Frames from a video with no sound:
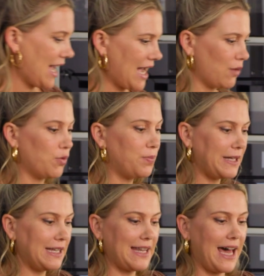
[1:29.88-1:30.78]
And we'll
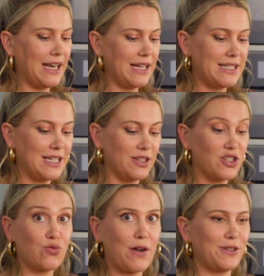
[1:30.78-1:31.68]
blend that until
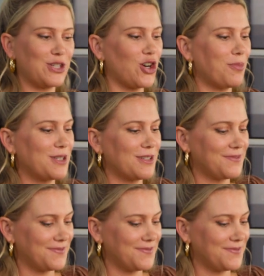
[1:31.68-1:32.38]
it's roughly chopped.